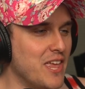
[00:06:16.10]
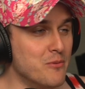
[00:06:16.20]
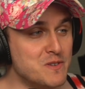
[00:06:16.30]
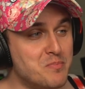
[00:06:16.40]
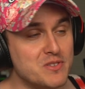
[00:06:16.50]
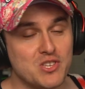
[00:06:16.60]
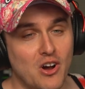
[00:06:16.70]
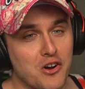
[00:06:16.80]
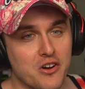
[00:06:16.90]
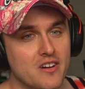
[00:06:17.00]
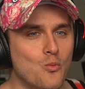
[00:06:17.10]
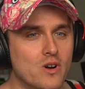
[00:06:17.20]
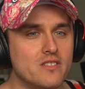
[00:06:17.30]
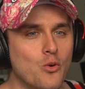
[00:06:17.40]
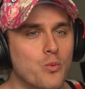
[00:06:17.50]
It was bizarre.
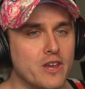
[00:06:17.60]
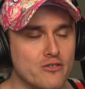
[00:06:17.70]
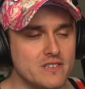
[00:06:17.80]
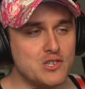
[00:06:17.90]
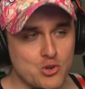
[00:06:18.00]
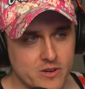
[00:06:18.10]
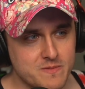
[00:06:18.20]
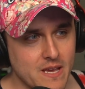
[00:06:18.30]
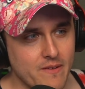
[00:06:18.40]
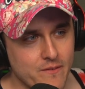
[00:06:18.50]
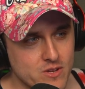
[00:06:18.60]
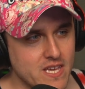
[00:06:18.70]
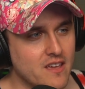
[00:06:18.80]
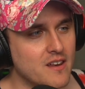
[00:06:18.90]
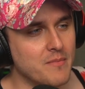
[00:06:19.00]
One of the weirdest trips I've ever
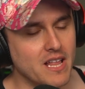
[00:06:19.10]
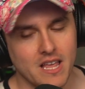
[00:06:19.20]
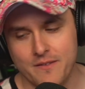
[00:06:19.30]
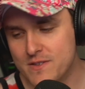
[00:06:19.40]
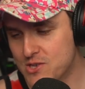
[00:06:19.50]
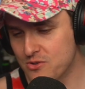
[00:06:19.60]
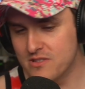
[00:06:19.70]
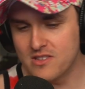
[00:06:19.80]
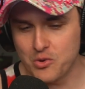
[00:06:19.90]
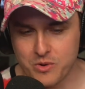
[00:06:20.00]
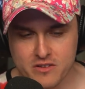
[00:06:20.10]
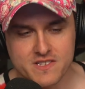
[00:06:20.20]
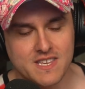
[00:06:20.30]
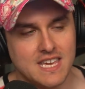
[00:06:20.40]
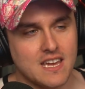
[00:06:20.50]
taken in my life, and certainly the
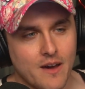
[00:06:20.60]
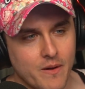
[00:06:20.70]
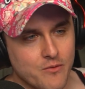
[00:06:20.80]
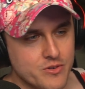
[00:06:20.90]
weirdest gig I've ever